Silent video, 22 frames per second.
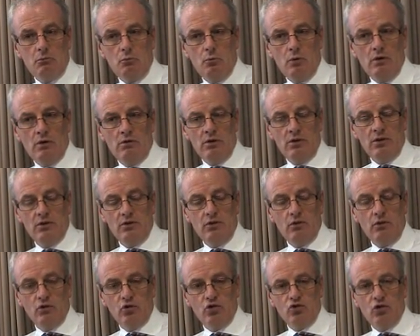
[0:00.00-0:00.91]
whether it's
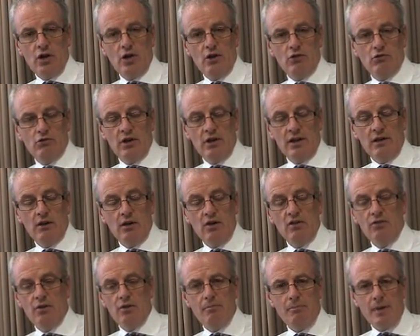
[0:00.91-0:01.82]
Australia or
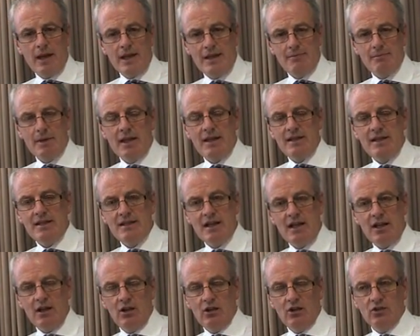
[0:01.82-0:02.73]
England, for many, many
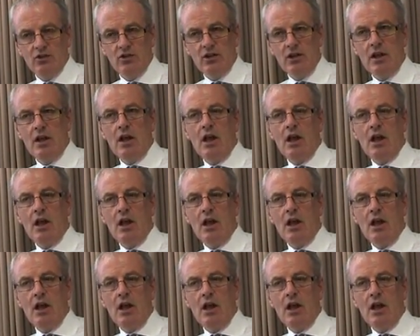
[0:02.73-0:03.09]
years.